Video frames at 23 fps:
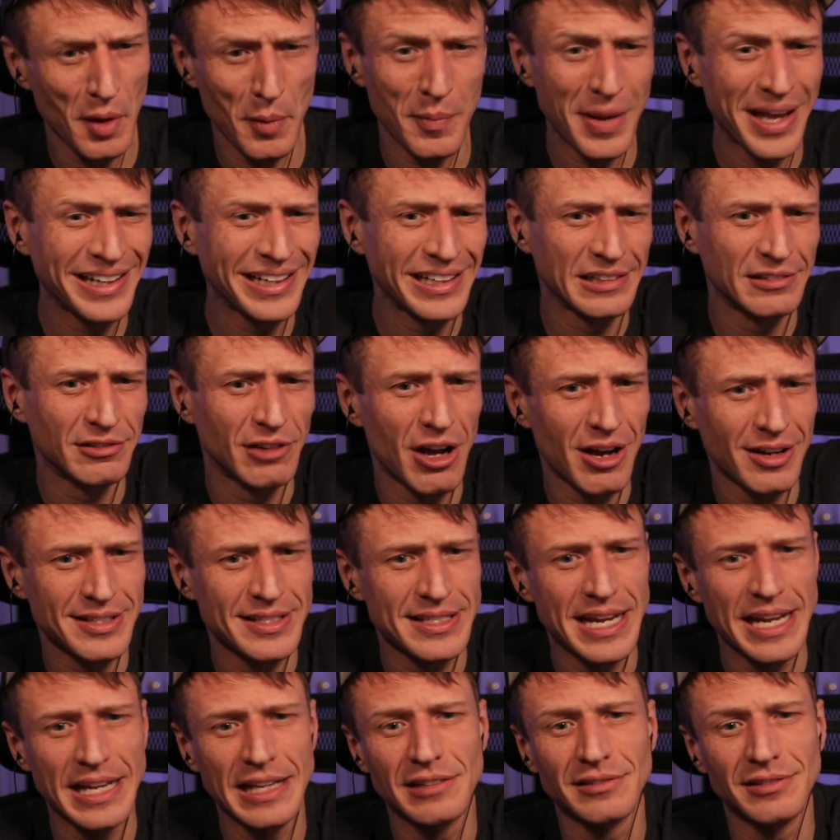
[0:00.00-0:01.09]
Many in Locke's
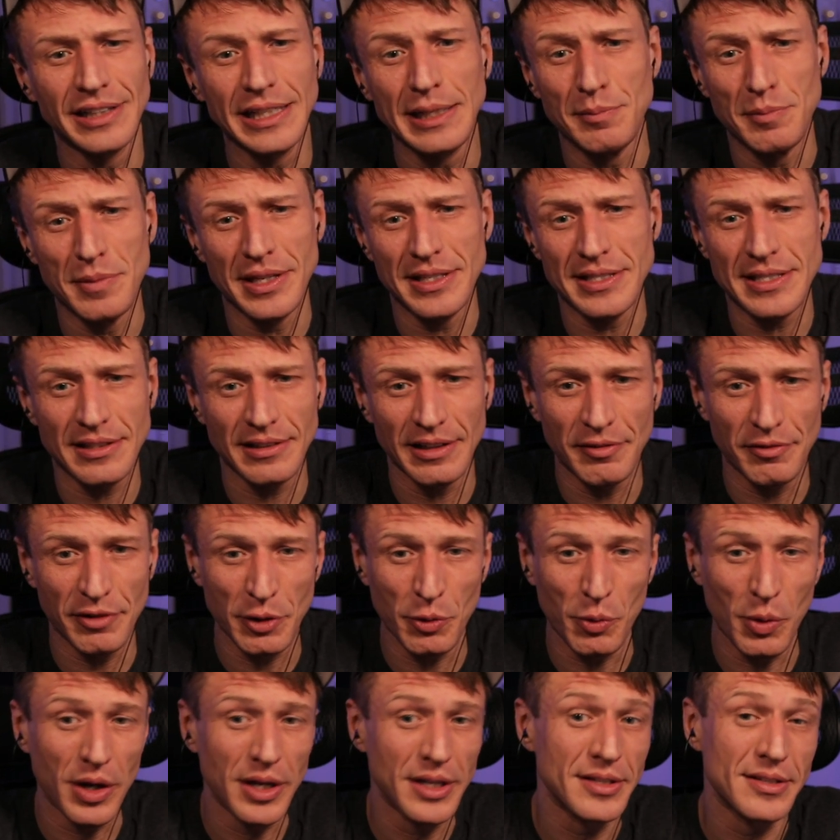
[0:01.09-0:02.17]
day claimed that
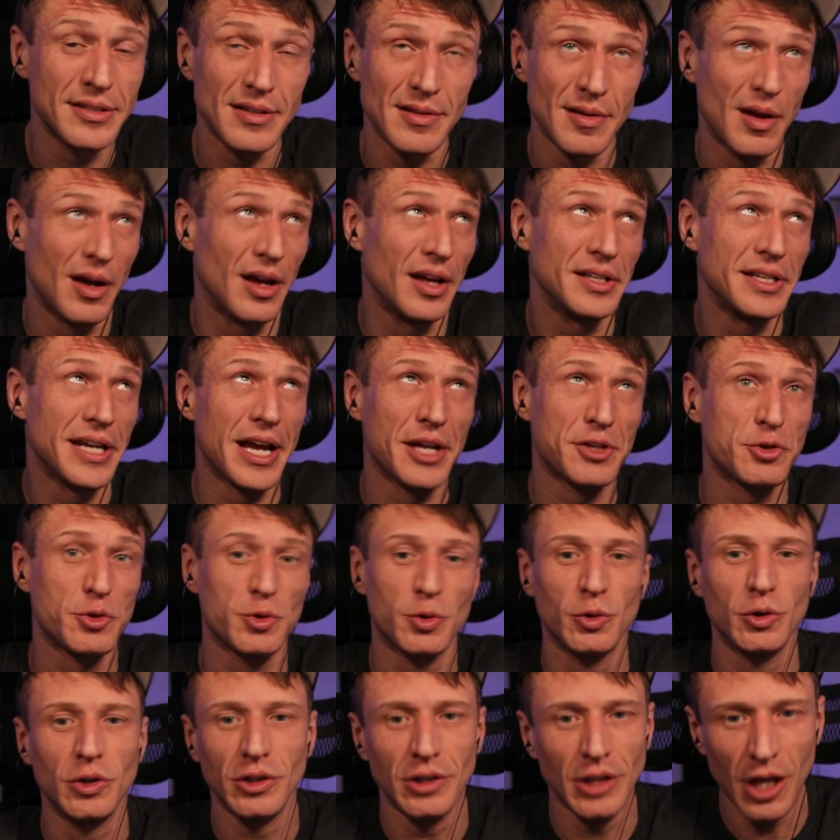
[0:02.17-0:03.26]
slavery was a
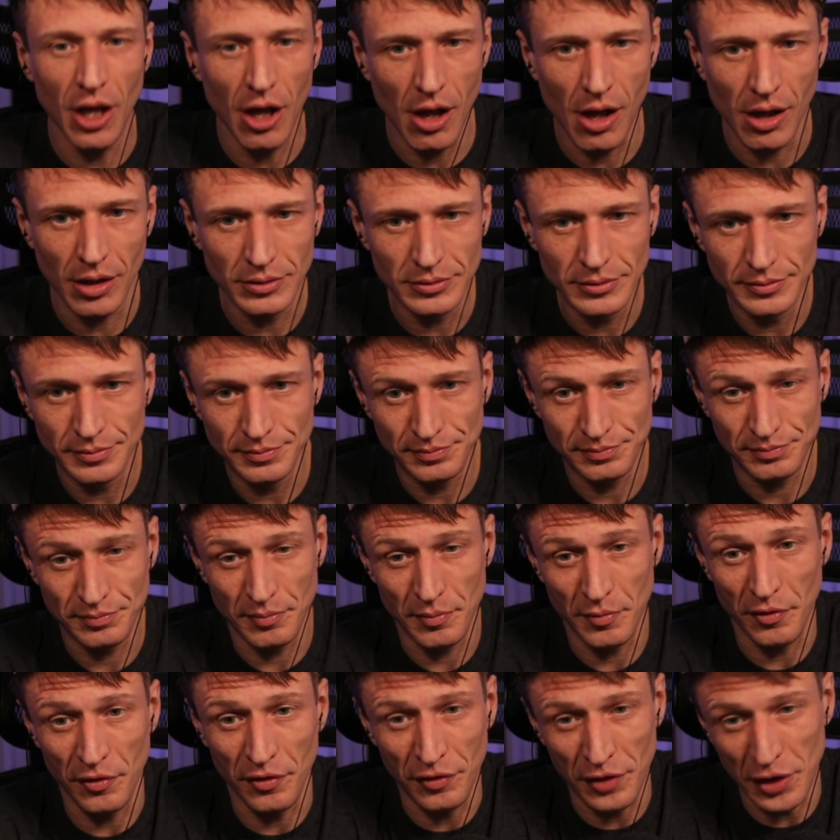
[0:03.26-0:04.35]
natural law.
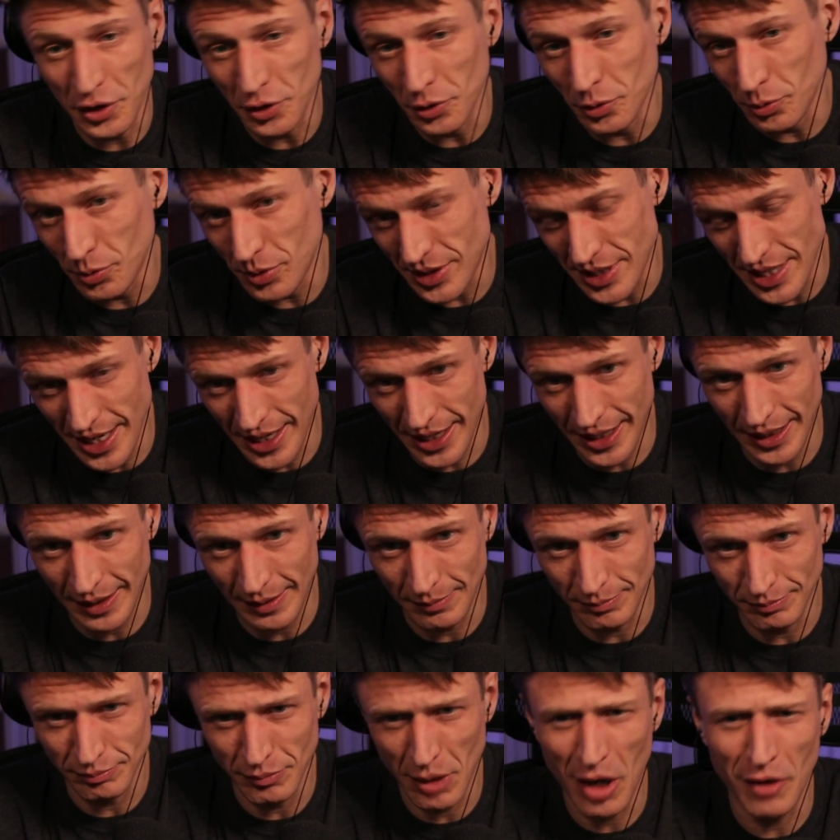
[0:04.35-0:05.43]
A
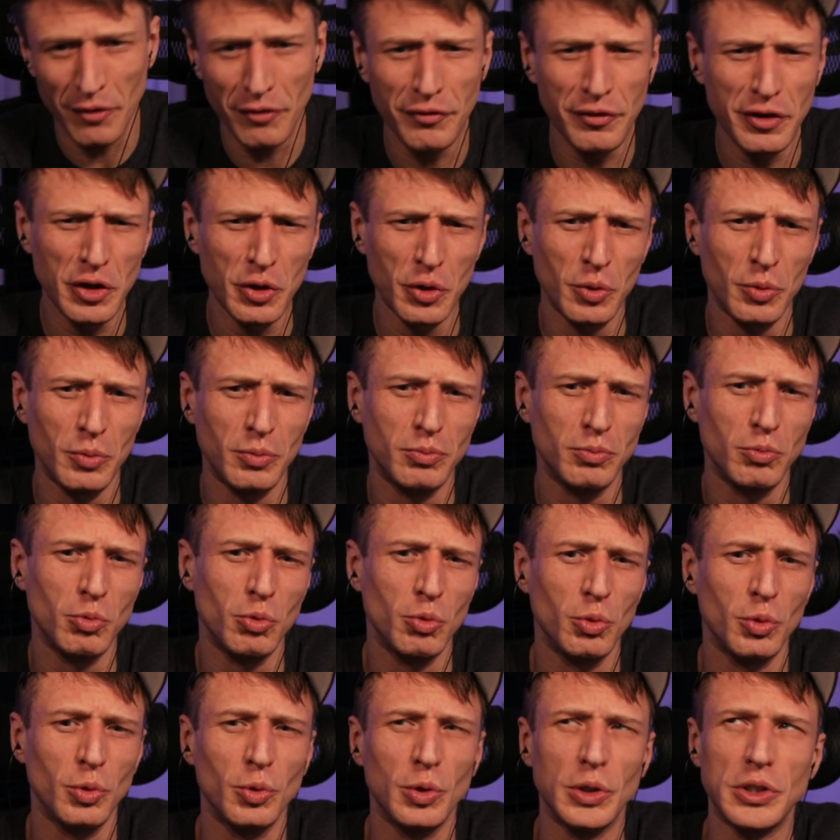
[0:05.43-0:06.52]
few
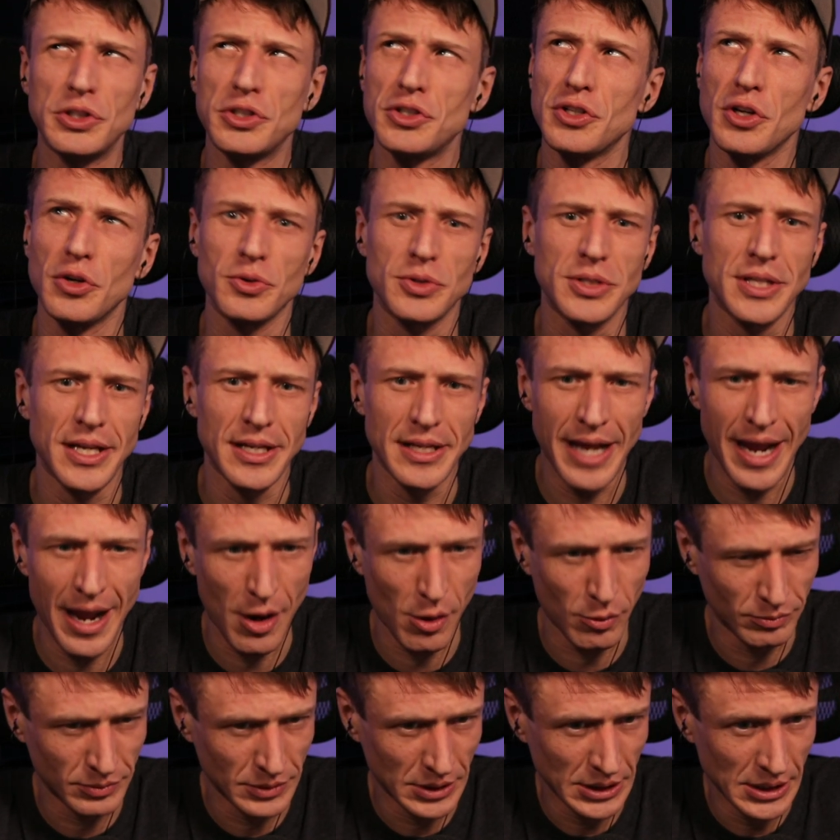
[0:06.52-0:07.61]
would so say
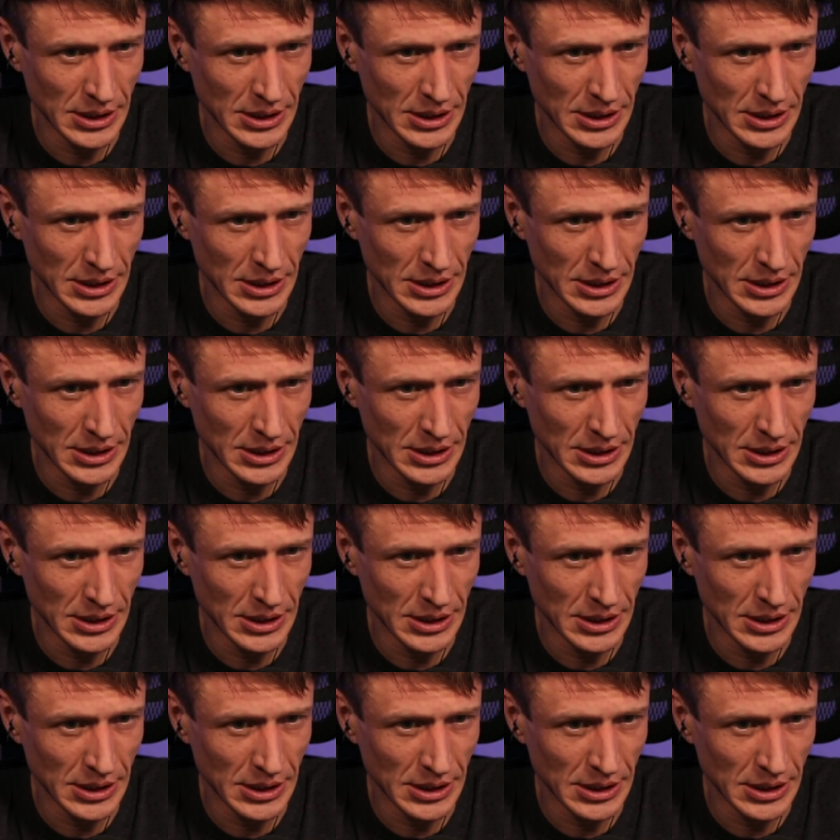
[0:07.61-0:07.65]
now.